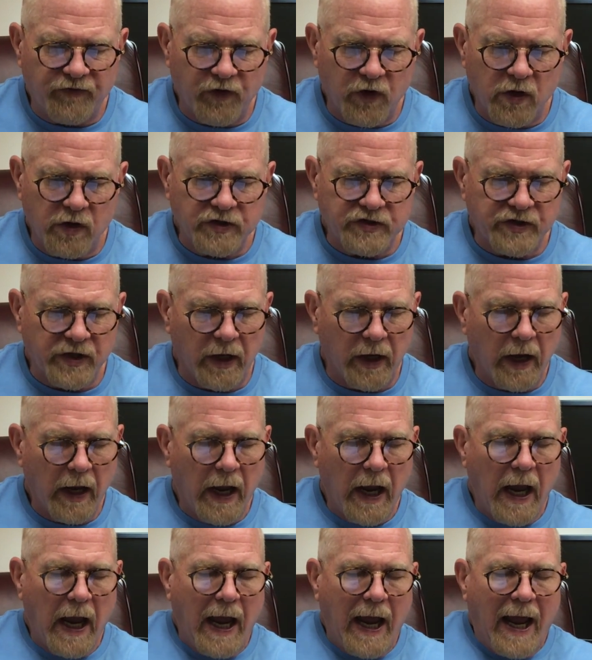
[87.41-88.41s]
for you to say,
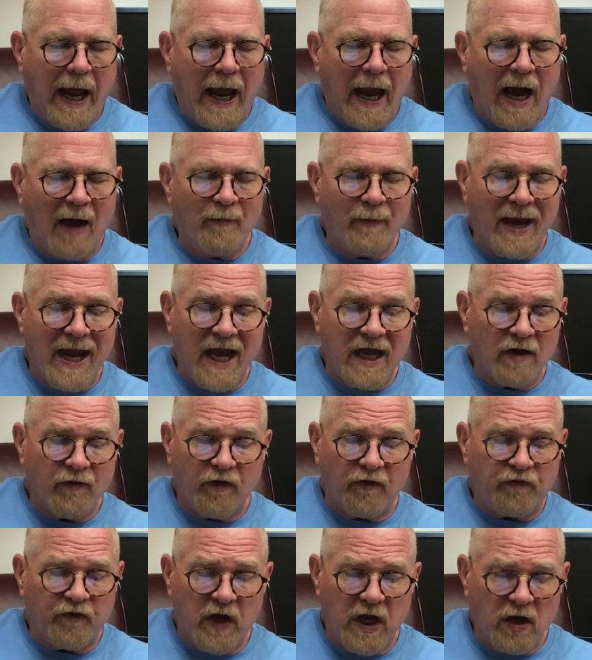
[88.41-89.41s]
a man of
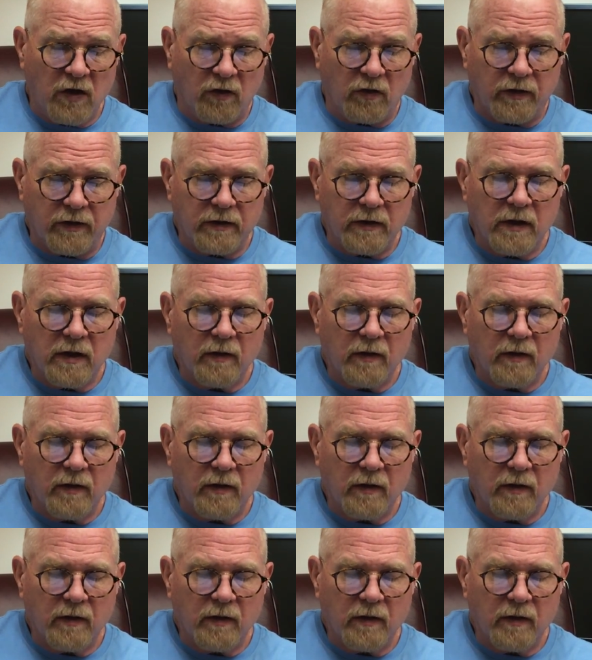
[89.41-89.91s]
the field.